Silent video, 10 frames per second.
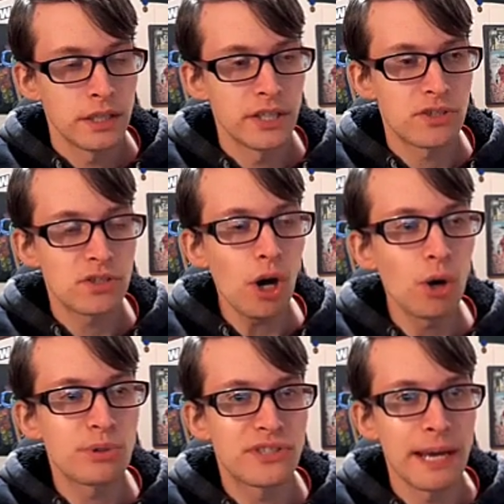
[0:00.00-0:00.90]
It's
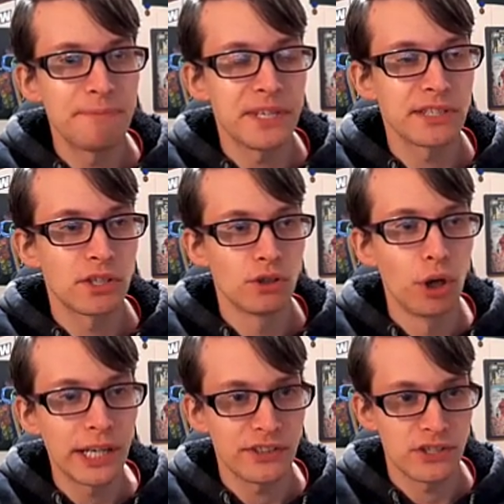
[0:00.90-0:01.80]
so tempting to
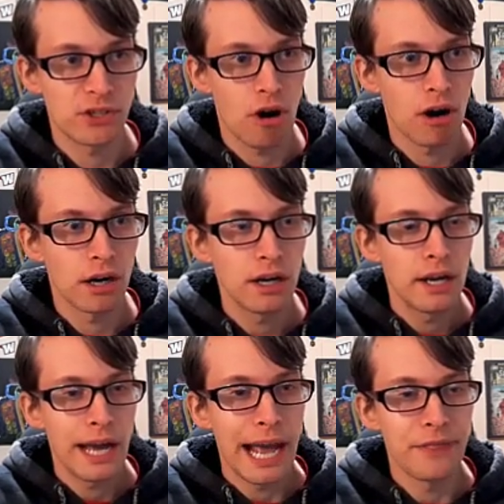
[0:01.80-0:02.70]
look at this car
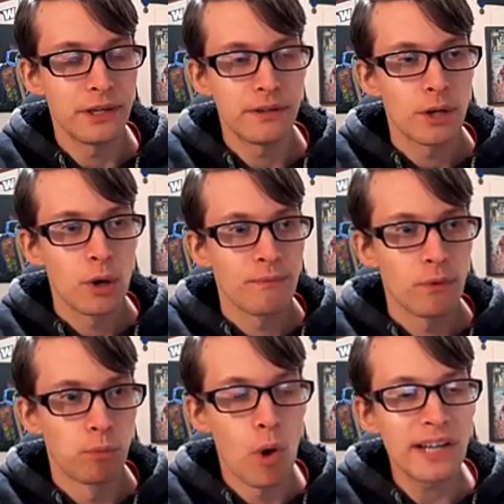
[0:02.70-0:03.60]
and then
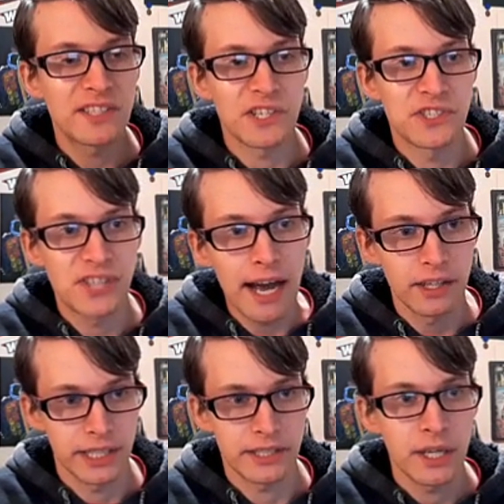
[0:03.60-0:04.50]
want to
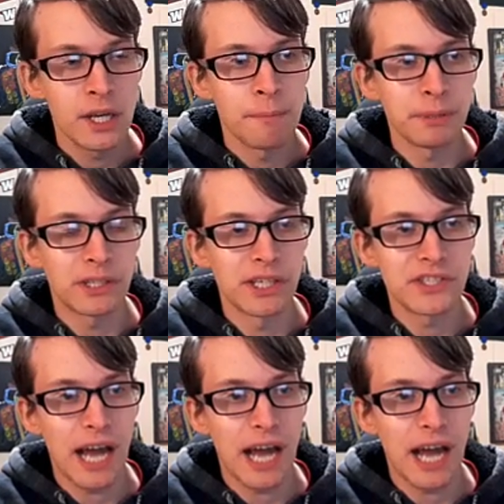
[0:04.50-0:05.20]
sell it because